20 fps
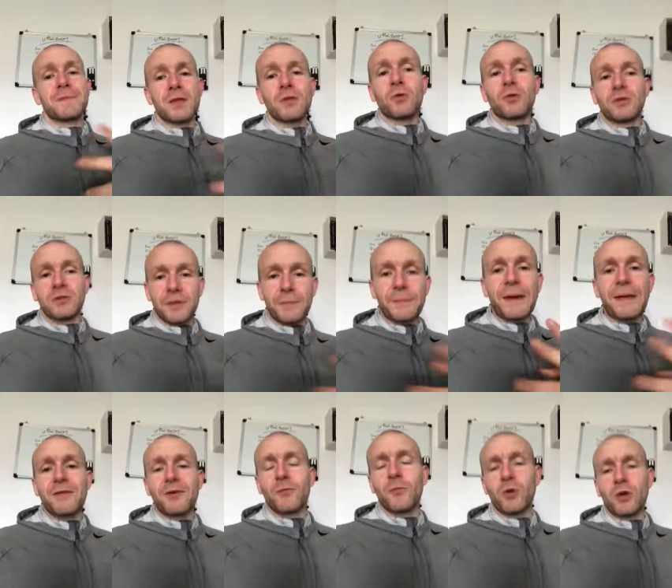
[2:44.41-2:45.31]
you know,
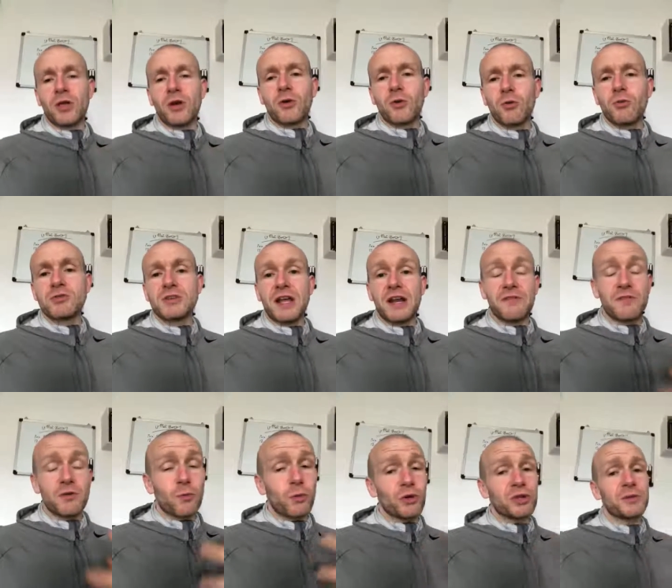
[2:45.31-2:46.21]
depending on what your goals are.
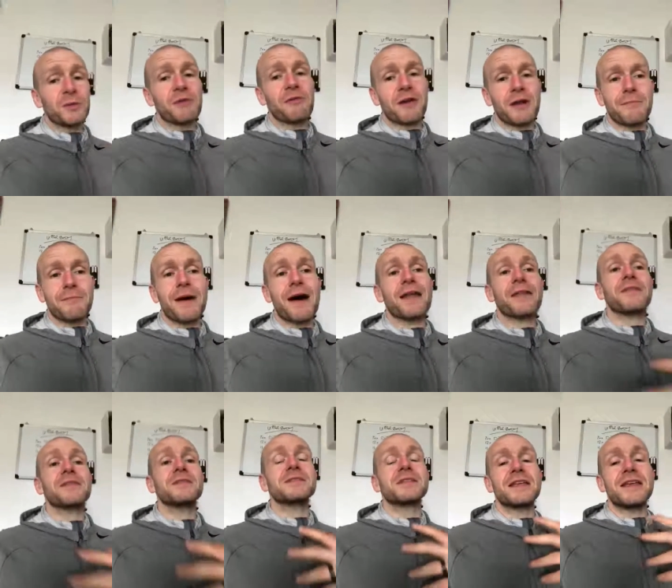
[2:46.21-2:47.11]
If you want to be running
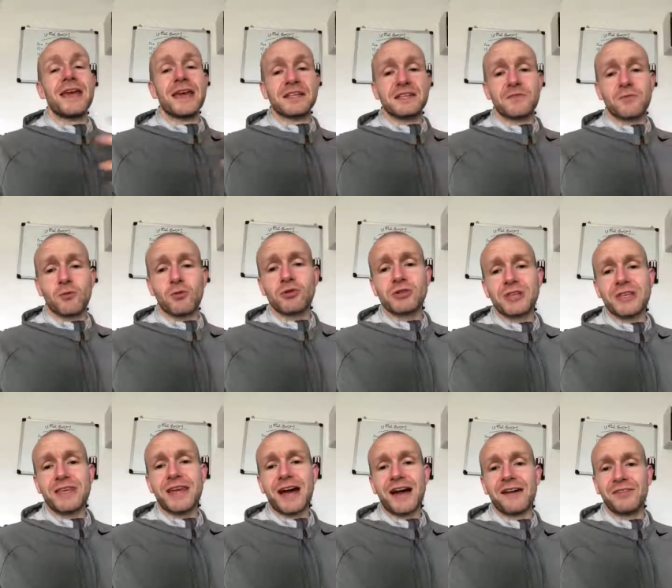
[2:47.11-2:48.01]
marathons, then yes, of
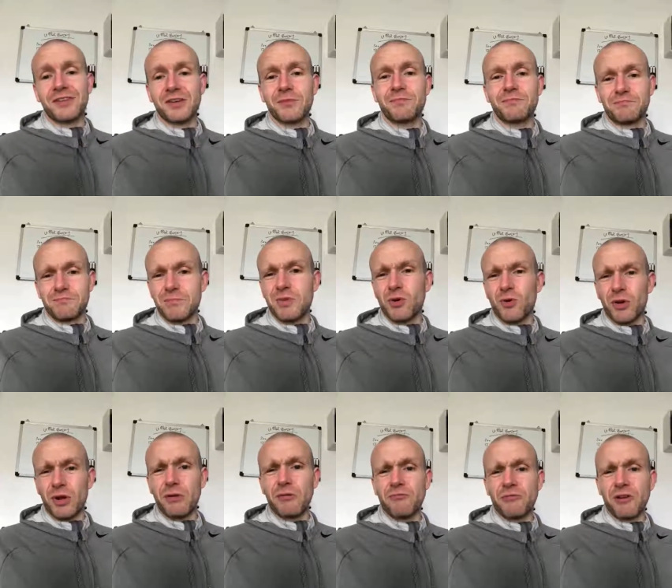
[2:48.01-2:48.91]
course, you have to be
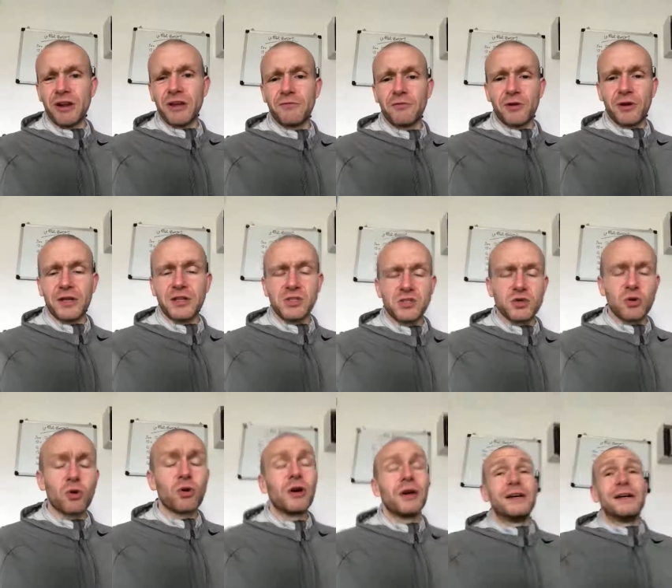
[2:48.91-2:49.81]
going out and running, all right?
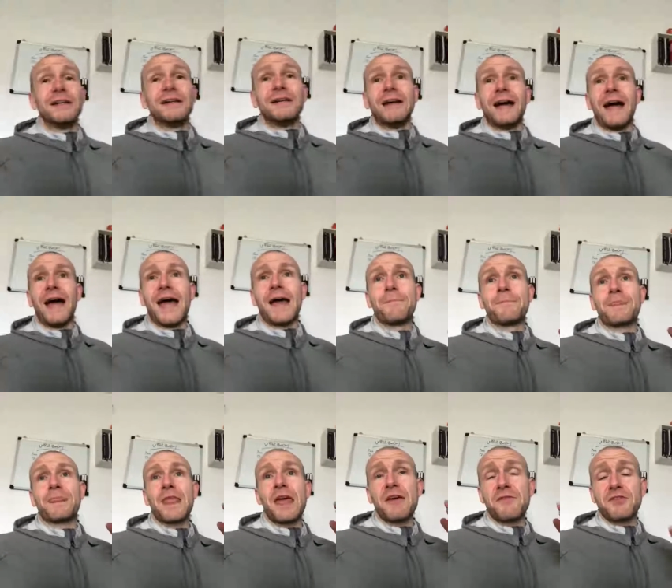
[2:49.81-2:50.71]
So
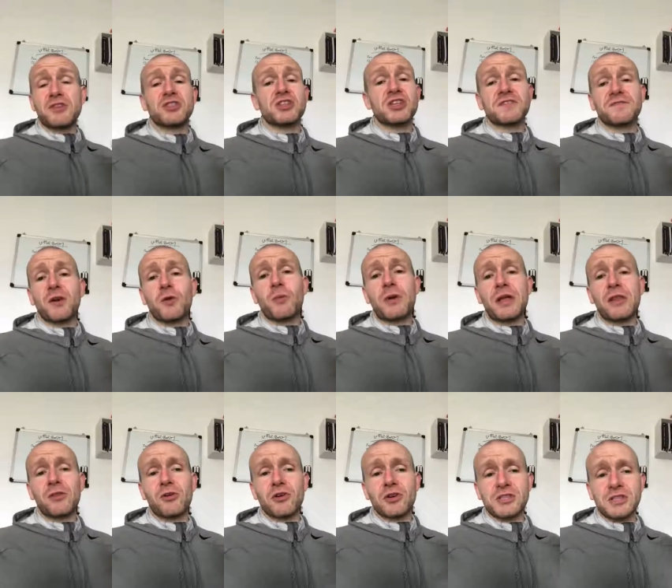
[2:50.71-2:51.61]
um, if it's just for a
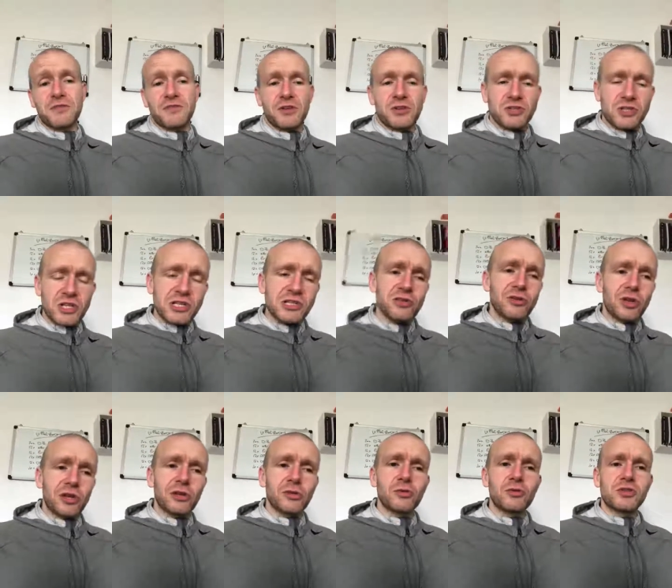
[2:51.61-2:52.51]
weight loss, if you're just
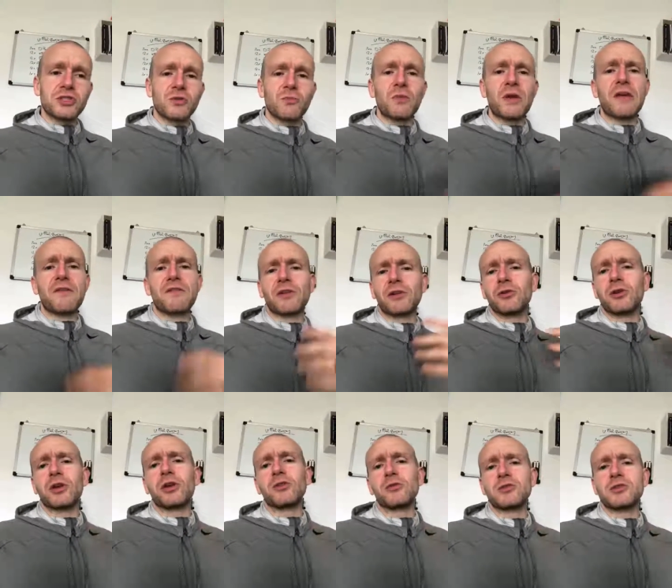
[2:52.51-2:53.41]
looking to lose some weight, if you're
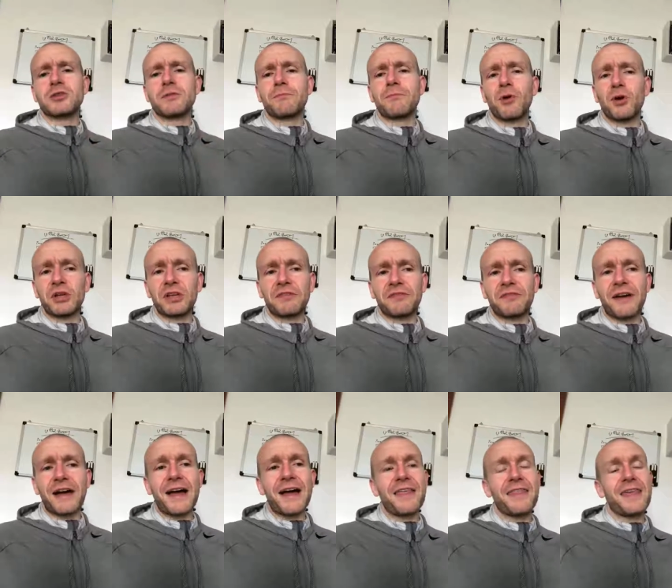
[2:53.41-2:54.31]
looking to lose some body
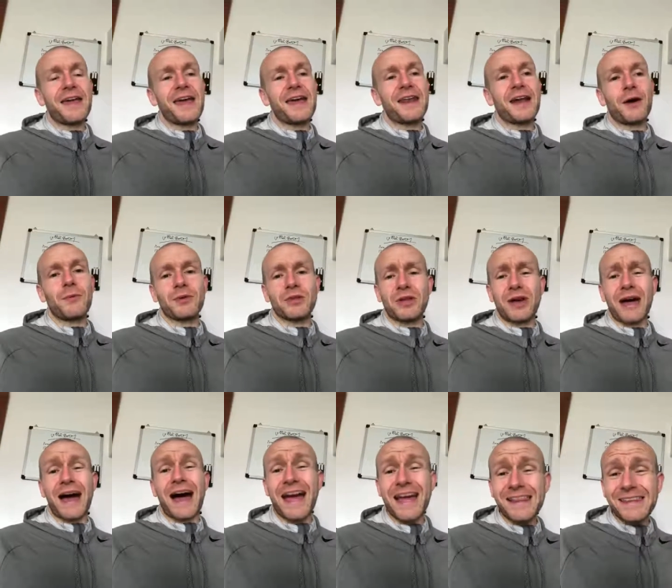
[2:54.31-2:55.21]
fat, then I would
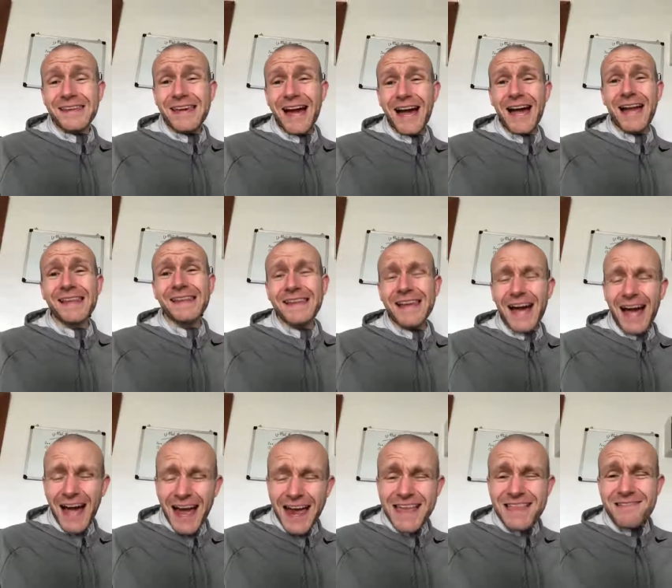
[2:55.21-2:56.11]
highly, highly,
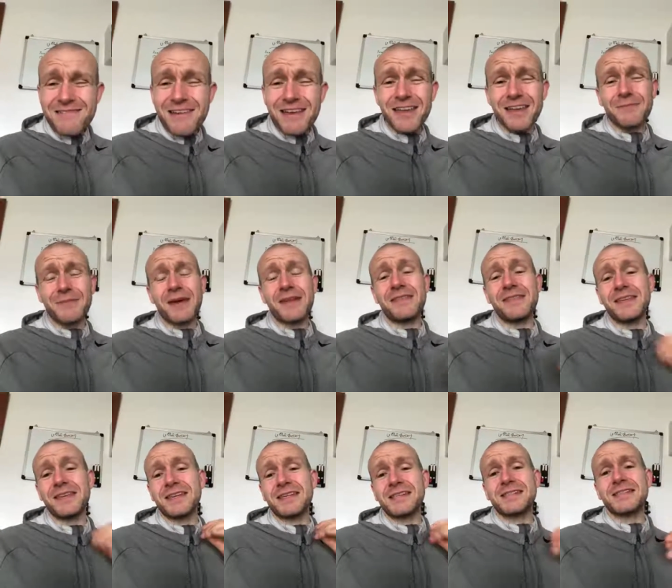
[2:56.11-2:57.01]
highly
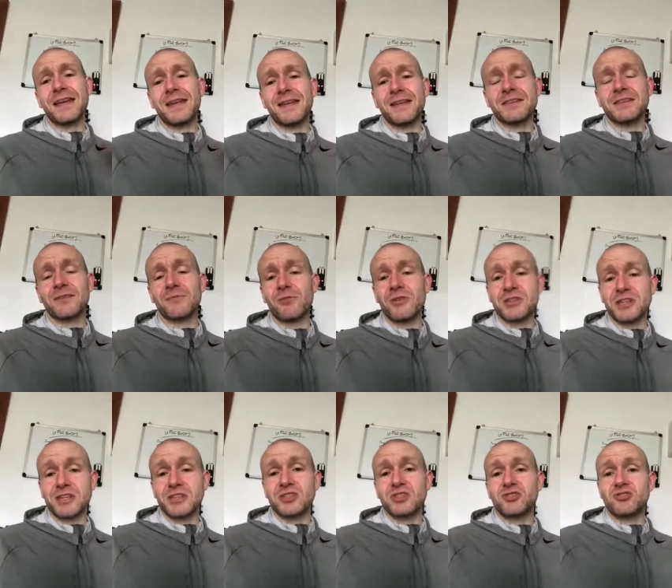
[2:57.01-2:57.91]
recommend that you stick in some
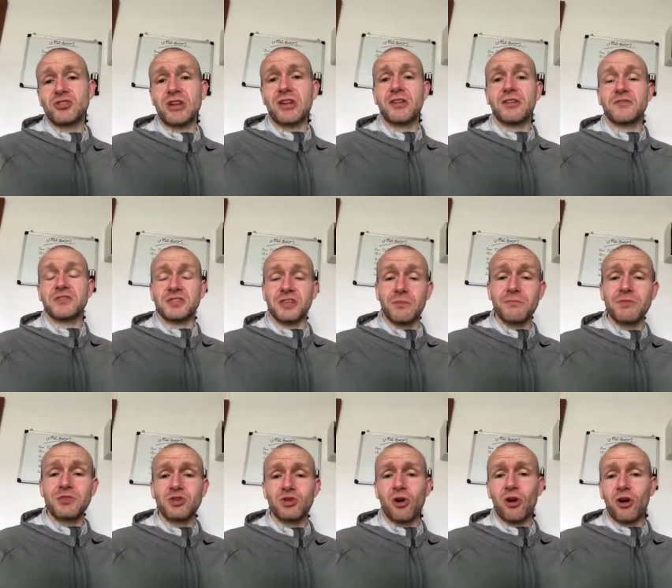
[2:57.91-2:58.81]
resistance training of
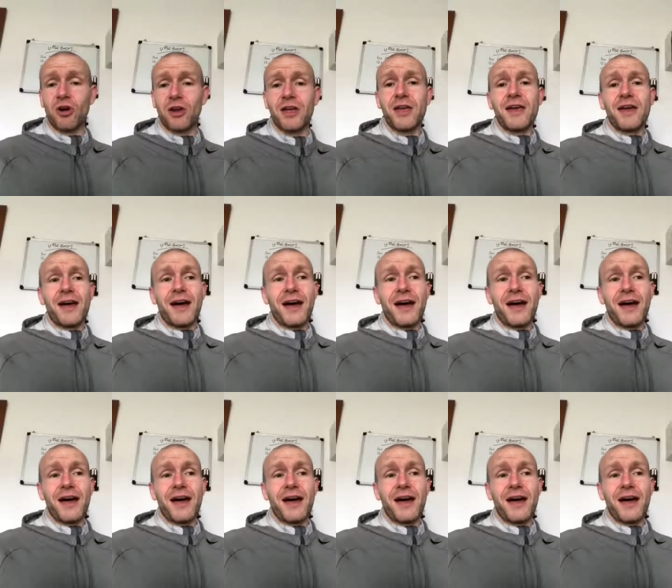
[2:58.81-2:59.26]
some sort